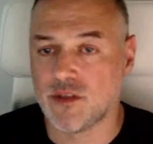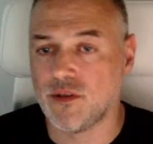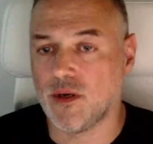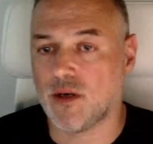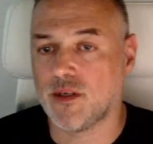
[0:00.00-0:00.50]

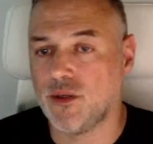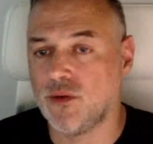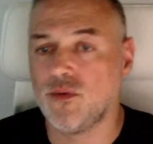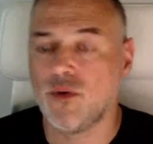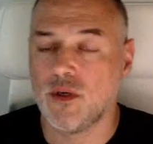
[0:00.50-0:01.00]
Are you
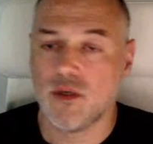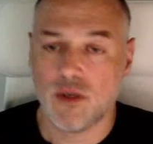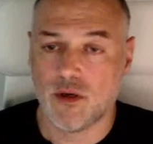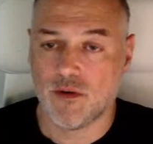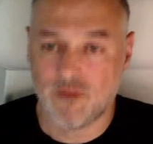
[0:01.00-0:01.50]

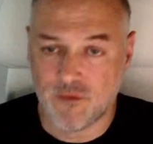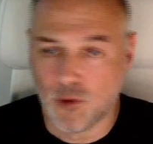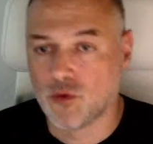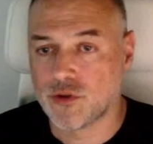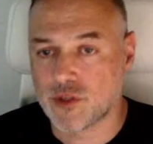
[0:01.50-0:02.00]

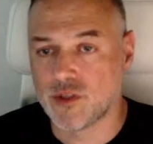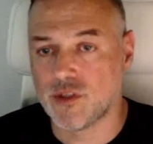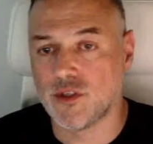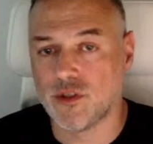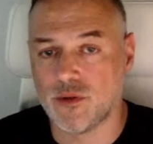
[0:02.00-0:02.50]
forced to
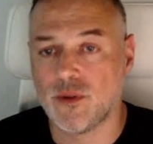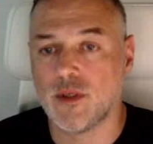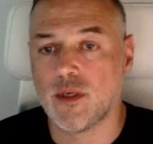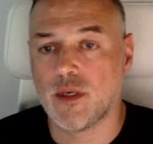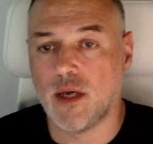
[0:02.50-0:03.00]
do
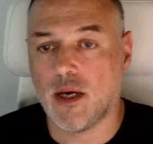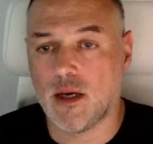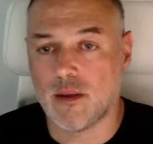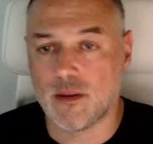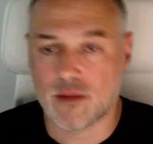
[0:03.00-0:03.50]

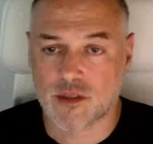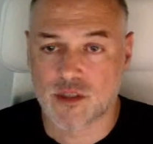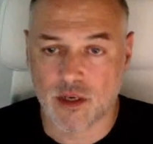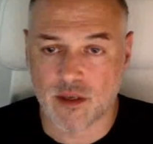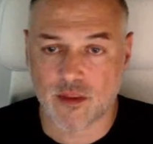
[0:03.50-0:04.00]

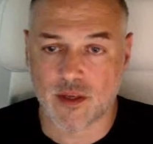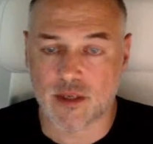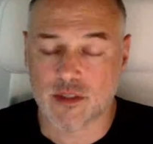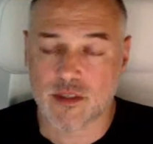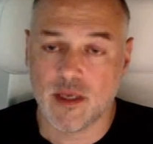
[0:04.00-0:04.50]
certain
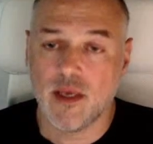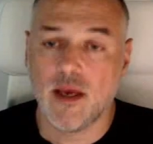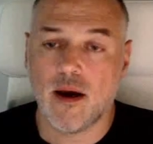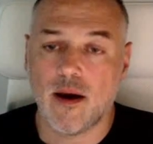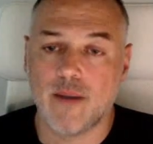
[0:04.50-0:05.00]
things?
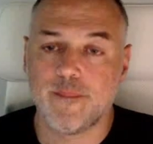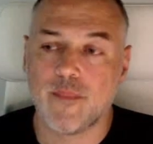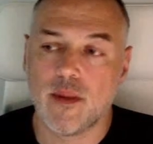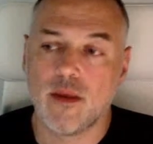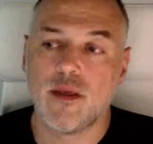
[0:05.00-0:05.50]

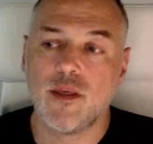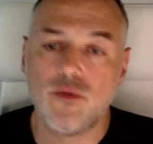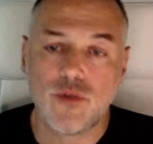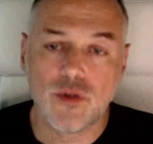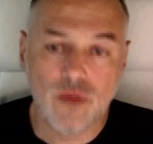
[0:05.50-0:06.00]
You
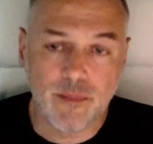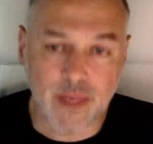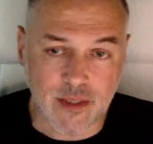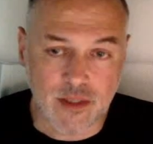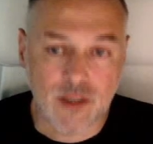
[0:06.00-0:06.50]
do the
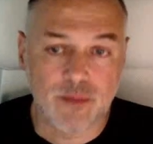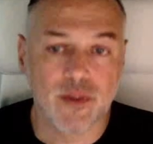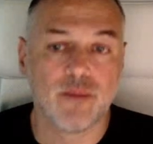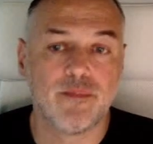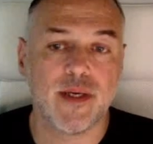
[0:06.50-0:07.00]
beats, but the
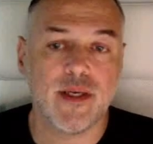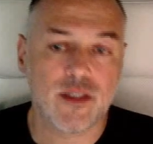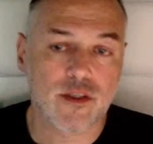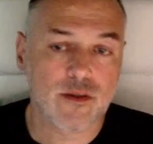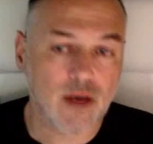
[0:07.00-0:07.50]

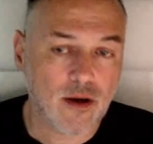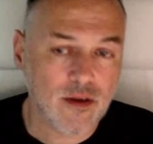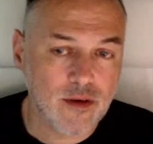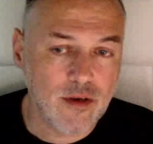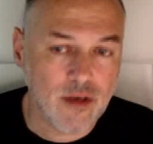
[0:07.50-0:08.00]
beats are
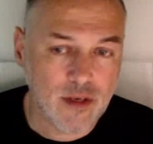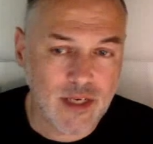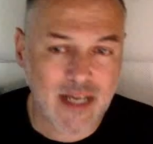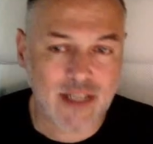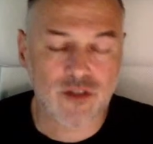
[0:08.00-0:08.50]

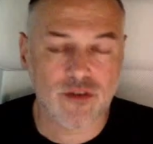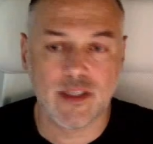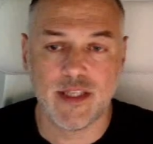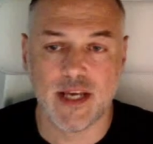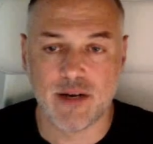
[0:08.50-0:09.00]
naturally
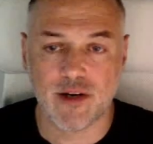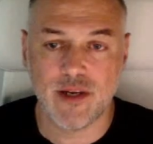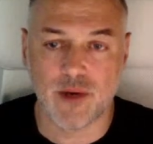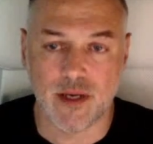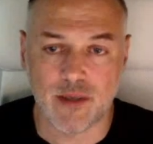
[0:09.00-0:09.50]
there
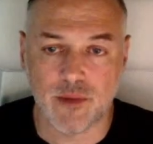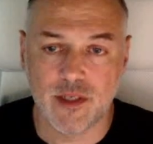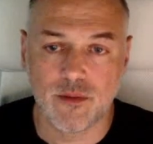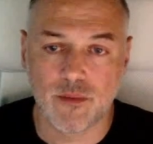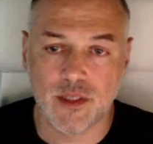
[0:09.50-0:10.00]
anyway. When
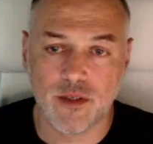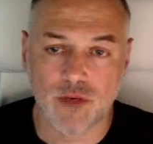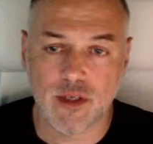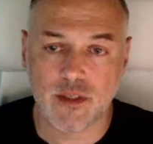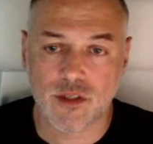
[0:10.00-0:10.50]
you
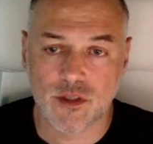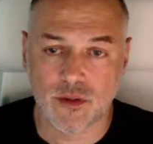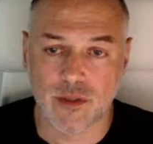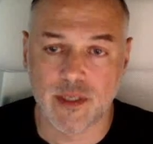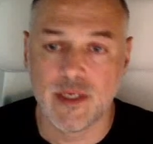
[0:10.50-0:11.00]
write the
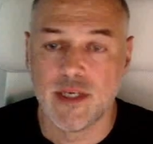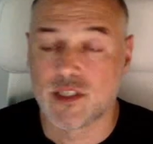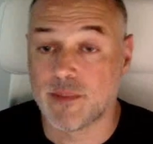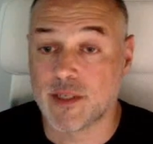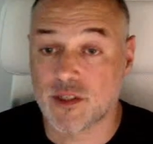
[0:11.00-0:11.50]
story, to
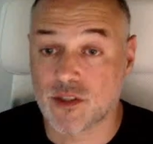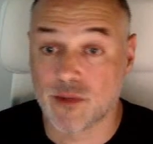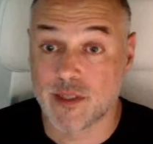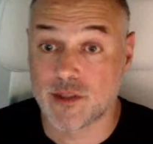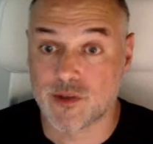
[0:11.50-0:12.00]
make a story
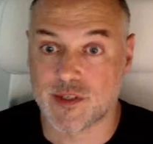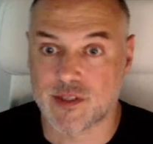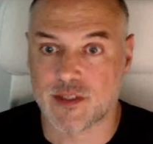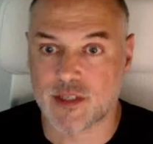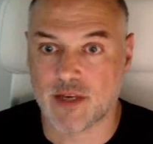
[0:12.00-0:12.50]
interesting,
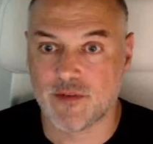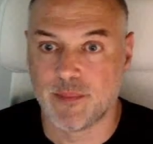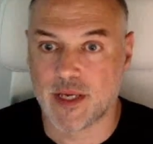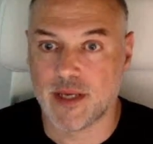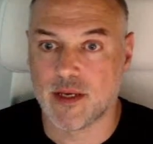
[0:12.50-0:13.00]
to have a
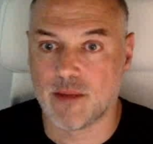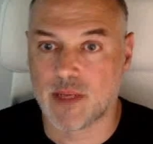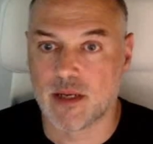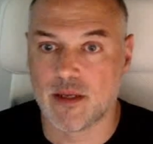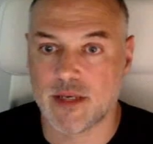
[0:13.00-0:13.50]
beginning,
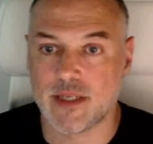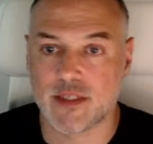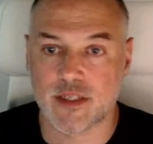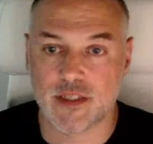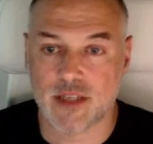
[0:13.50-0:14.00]
middle, and end,
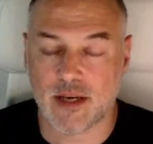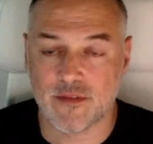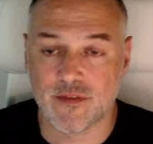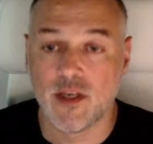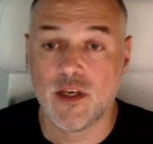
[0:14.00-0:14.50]
and to have
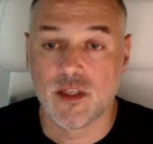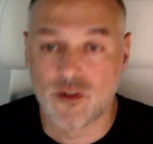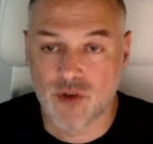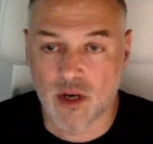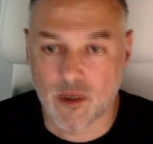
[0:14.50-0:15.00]
the
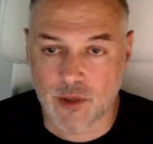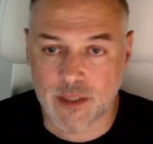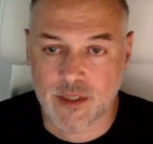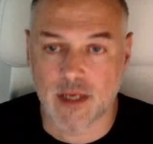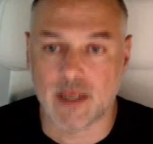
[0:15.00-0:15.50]
drama
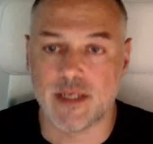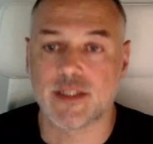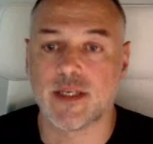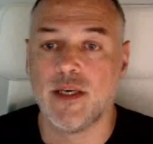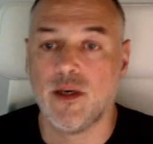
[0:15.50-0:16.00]
escalate,
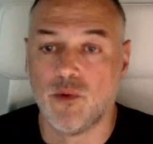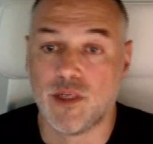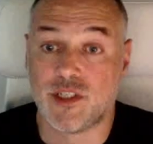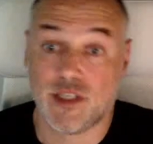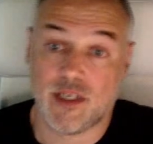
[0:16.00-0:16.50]

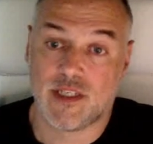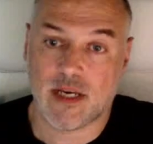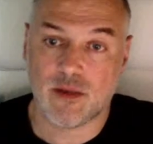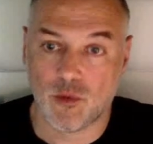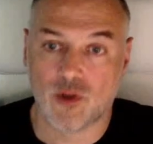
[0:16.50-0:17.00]
which is
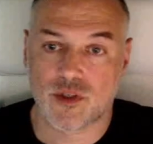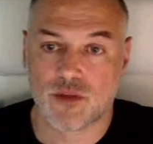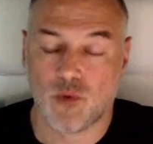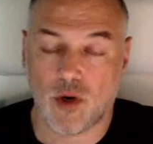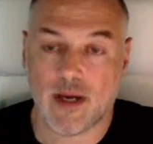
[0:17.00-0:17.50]

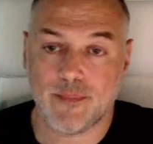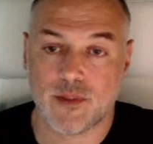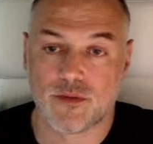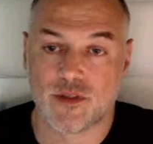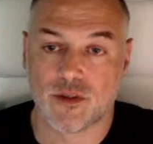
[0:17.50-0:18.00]
what happens
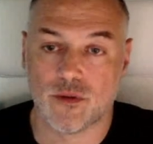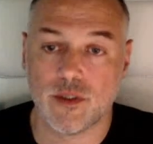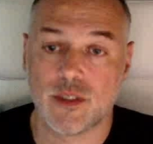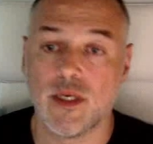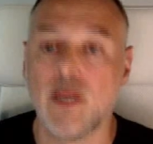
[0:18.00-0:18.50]
with stories,
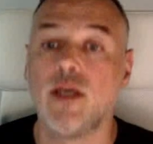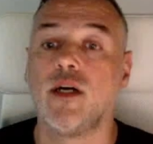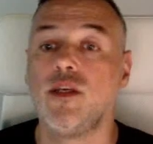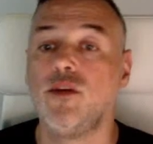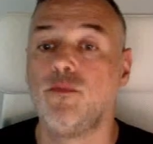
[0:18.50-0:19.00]

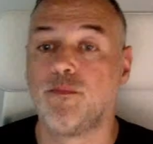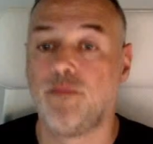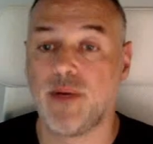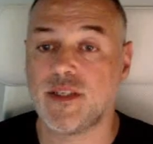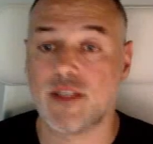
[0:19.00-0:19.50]
you
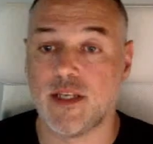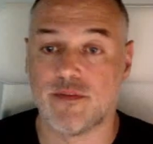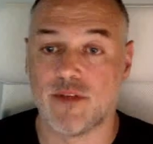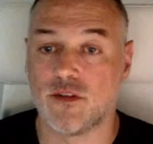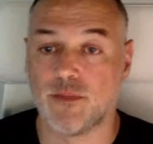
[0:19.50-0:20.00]
basically have
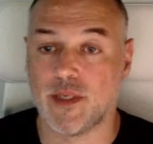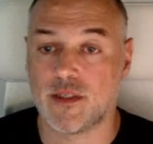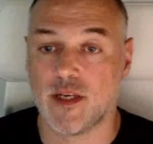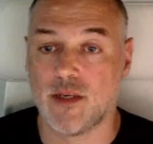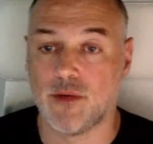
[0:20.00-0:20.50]
those beats
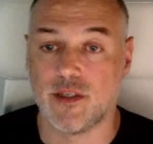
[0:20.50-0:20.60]
anyway.